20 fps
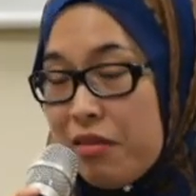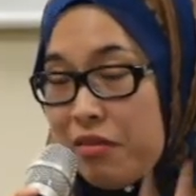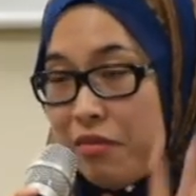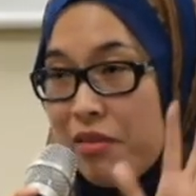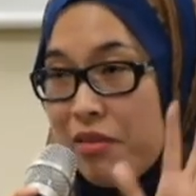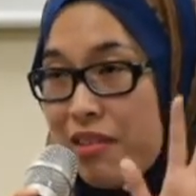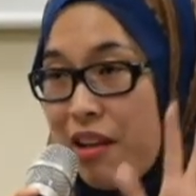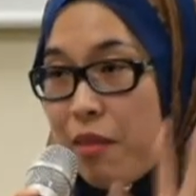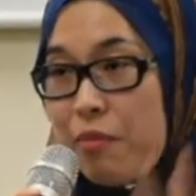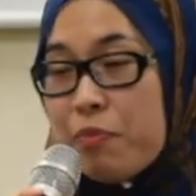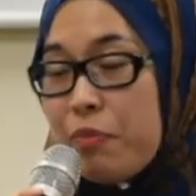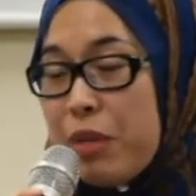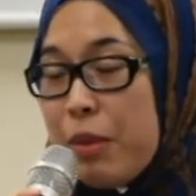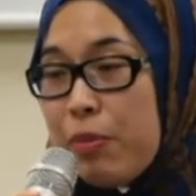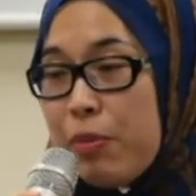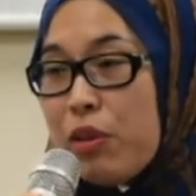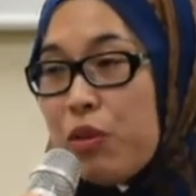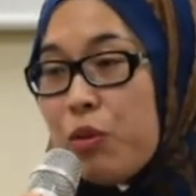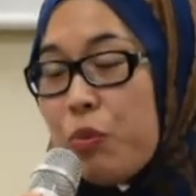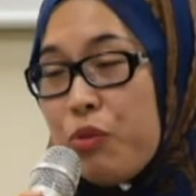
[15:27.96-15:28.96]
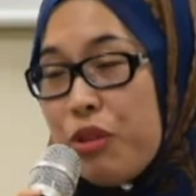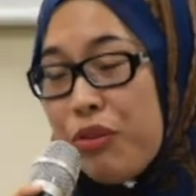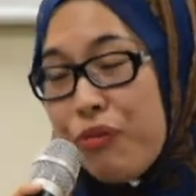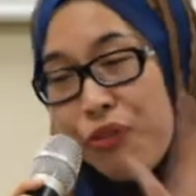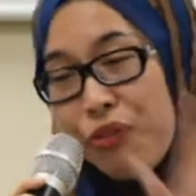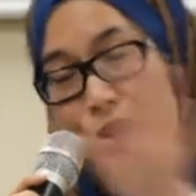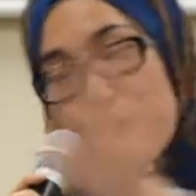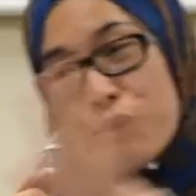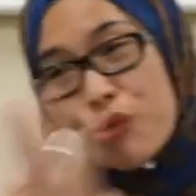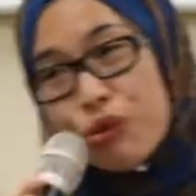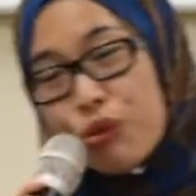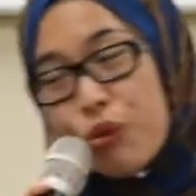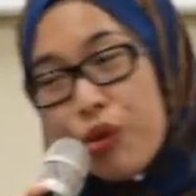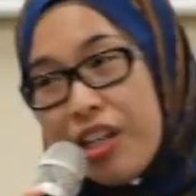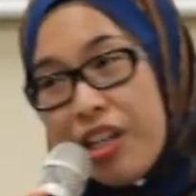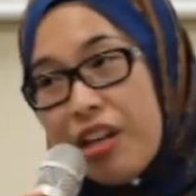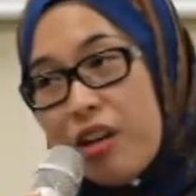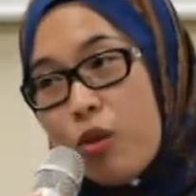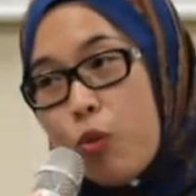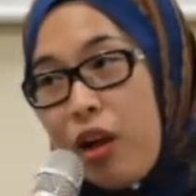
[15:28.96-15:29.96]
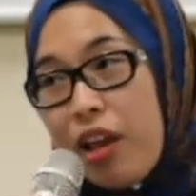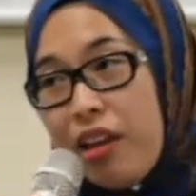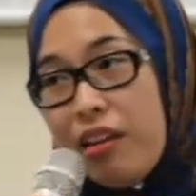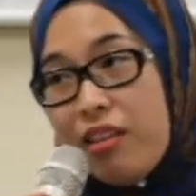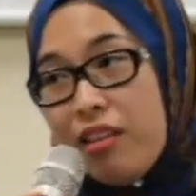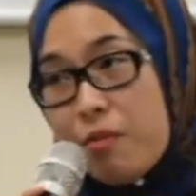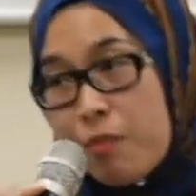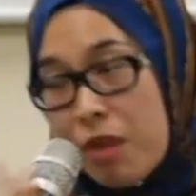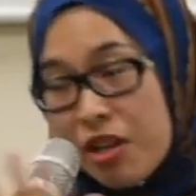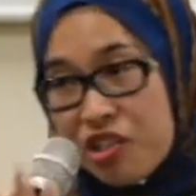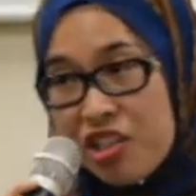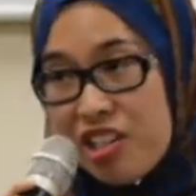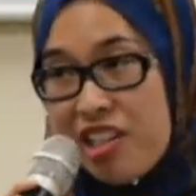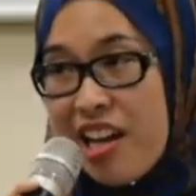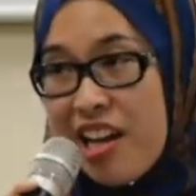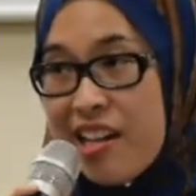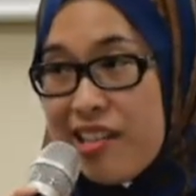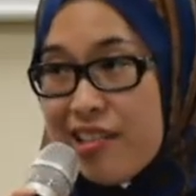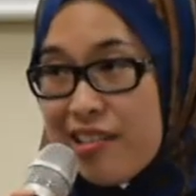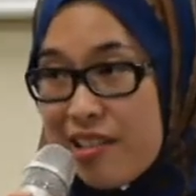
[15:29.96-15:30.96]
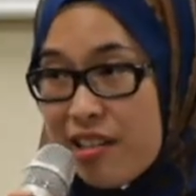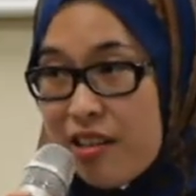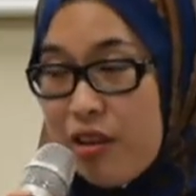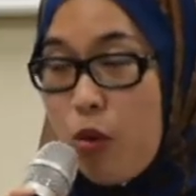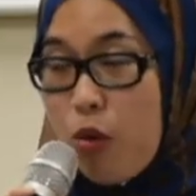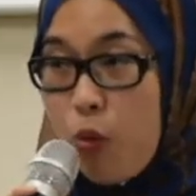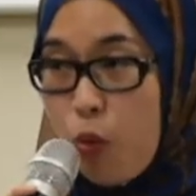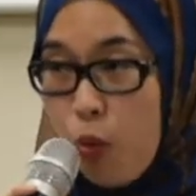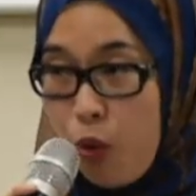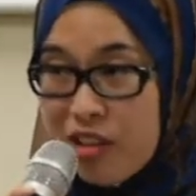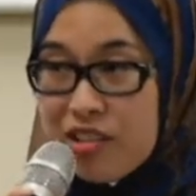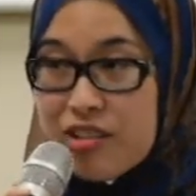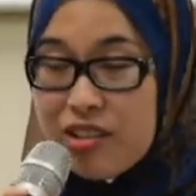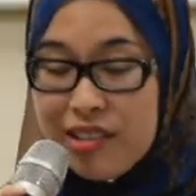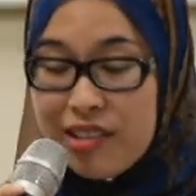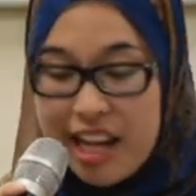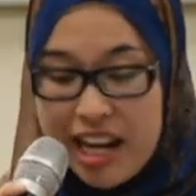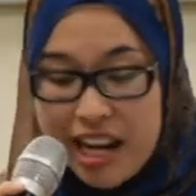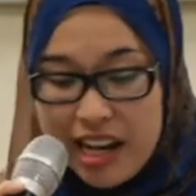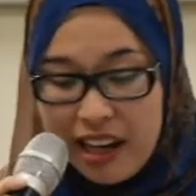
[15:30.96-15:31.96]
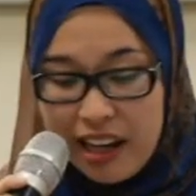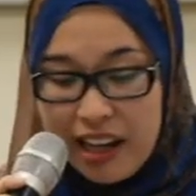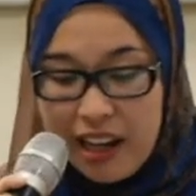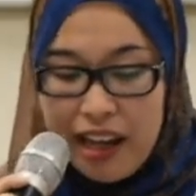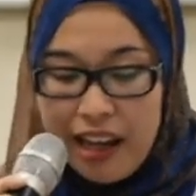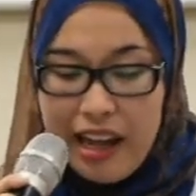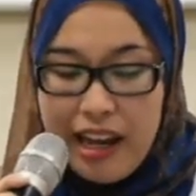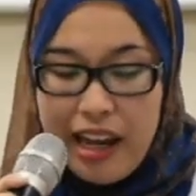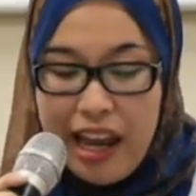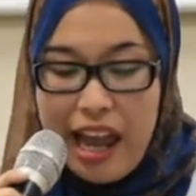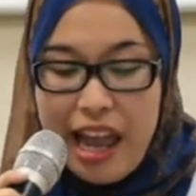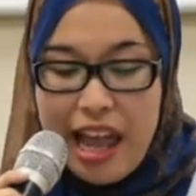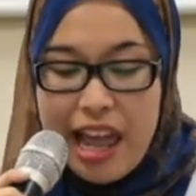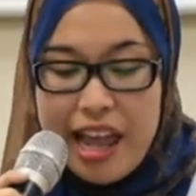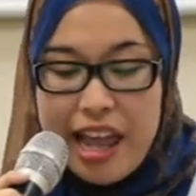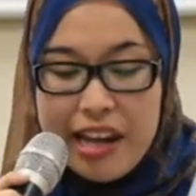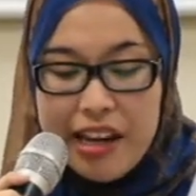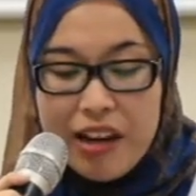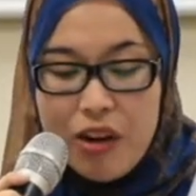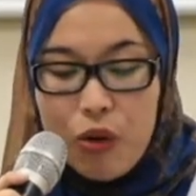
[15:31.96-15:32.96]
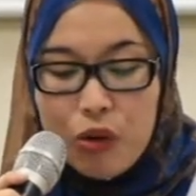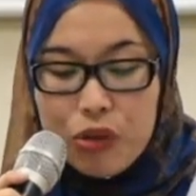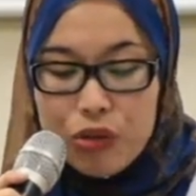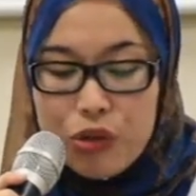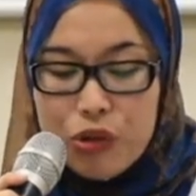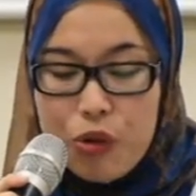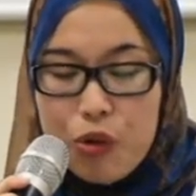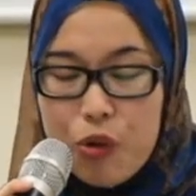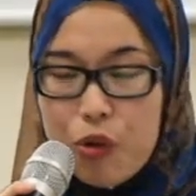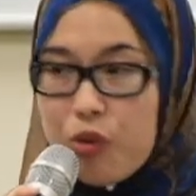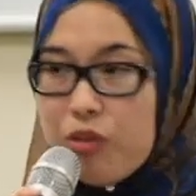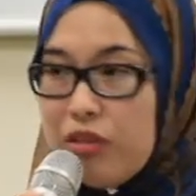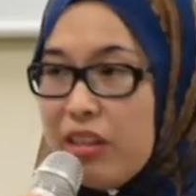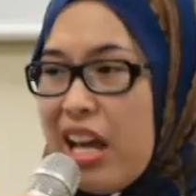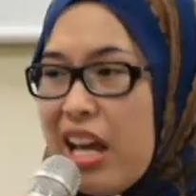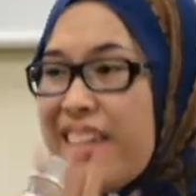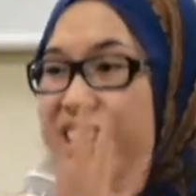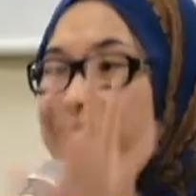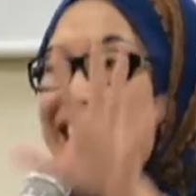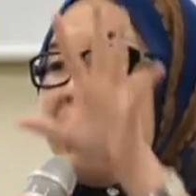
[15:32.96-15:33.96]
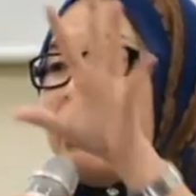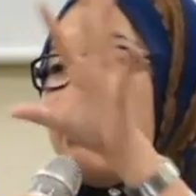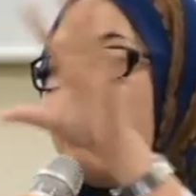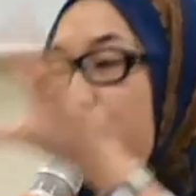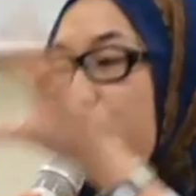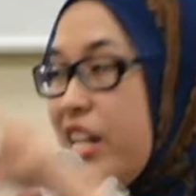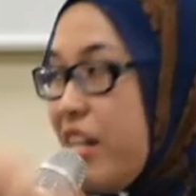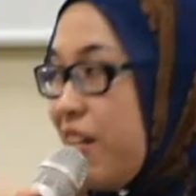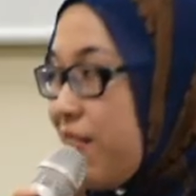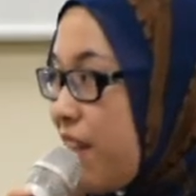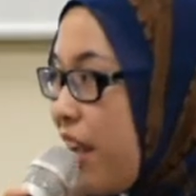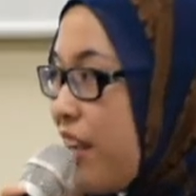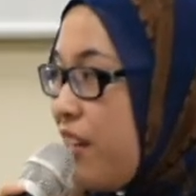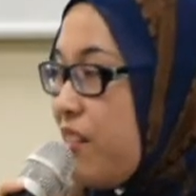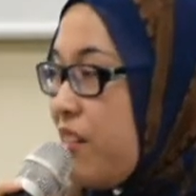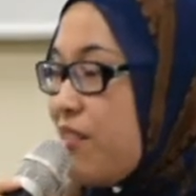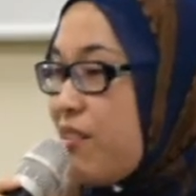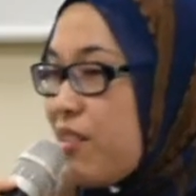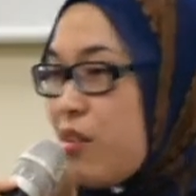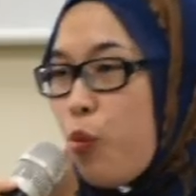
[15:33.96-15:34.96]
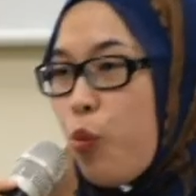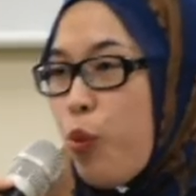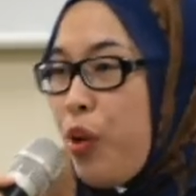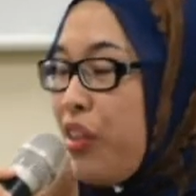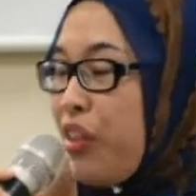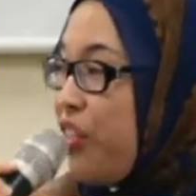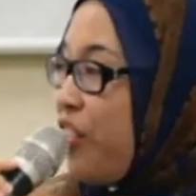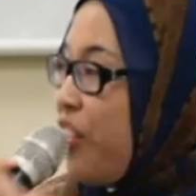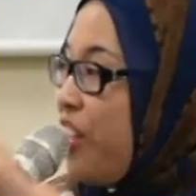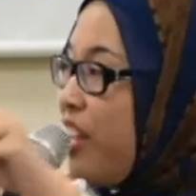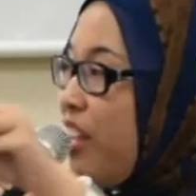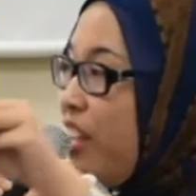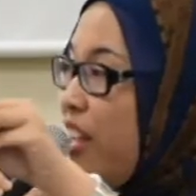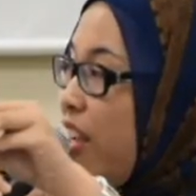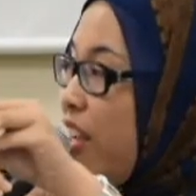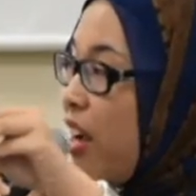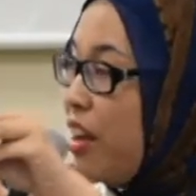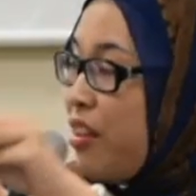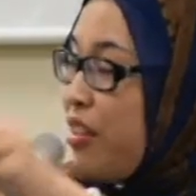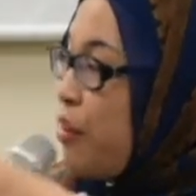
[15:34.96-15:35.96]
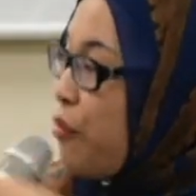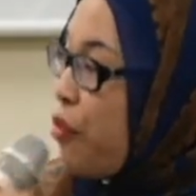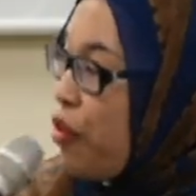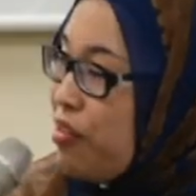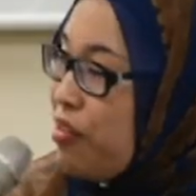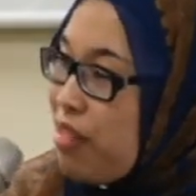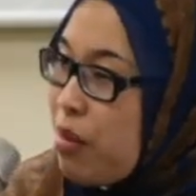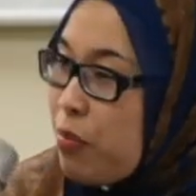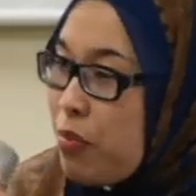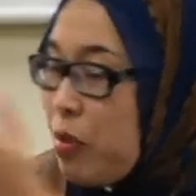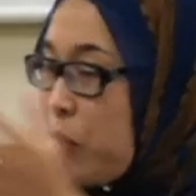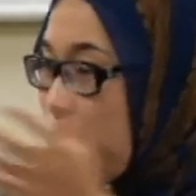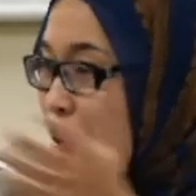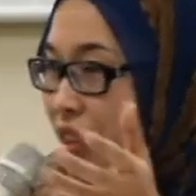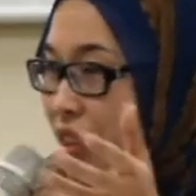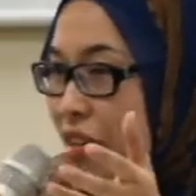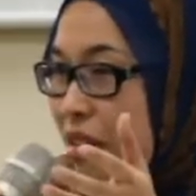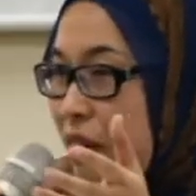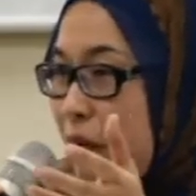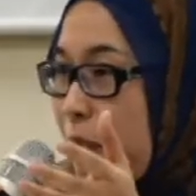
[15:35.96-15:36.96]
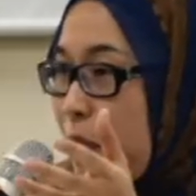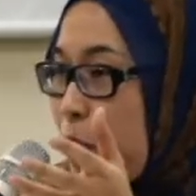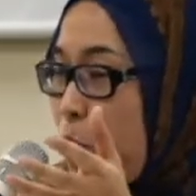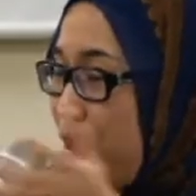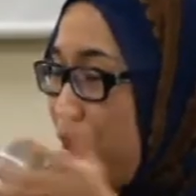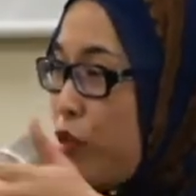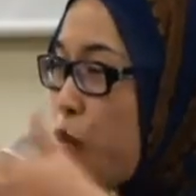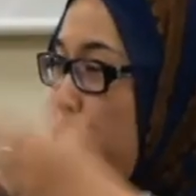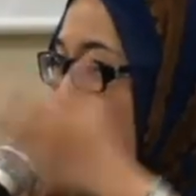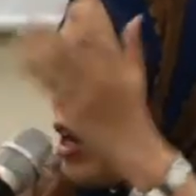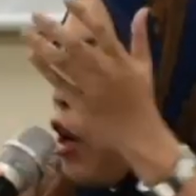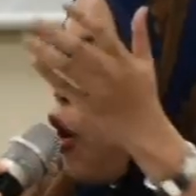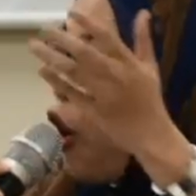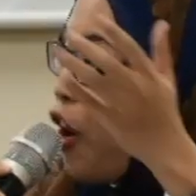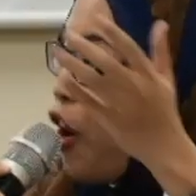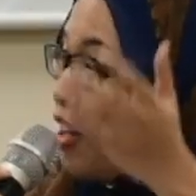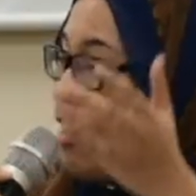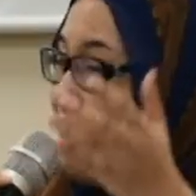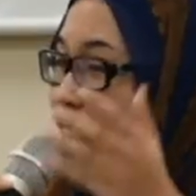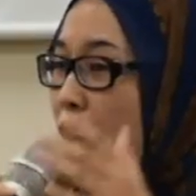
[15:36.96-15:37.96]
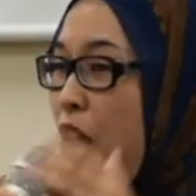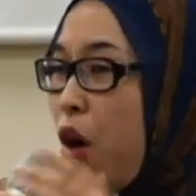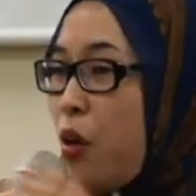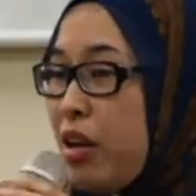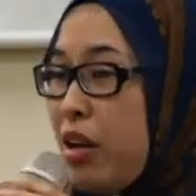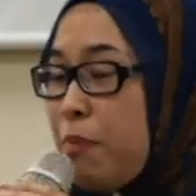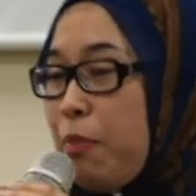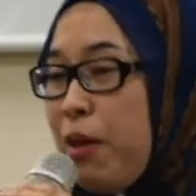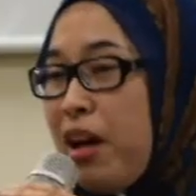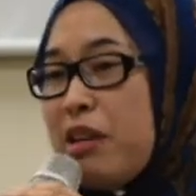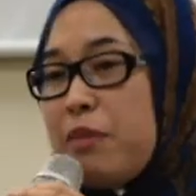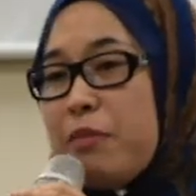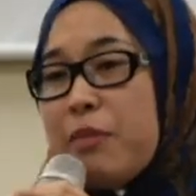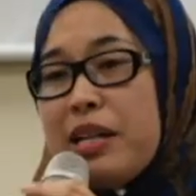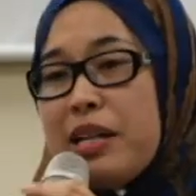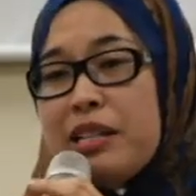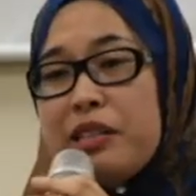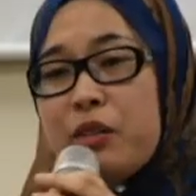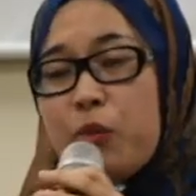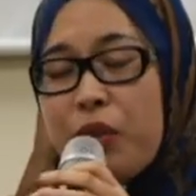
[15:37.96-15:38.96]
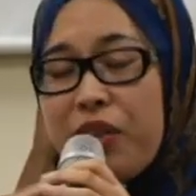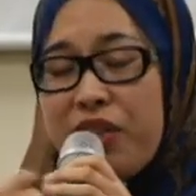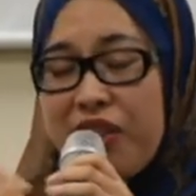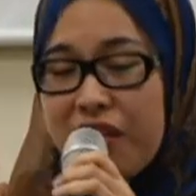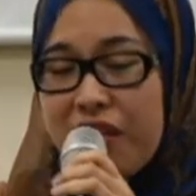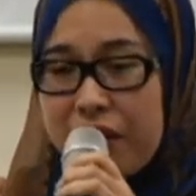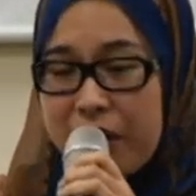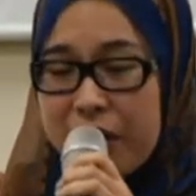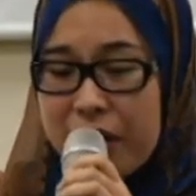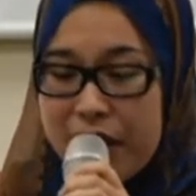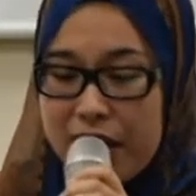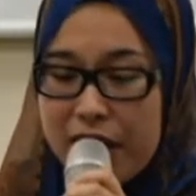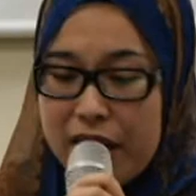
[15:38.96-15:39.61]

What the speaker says: some people refuse to hear what the marginalized want to say, and also they are deliberately silenced with, I think for example, with what's going on now in Parliament with the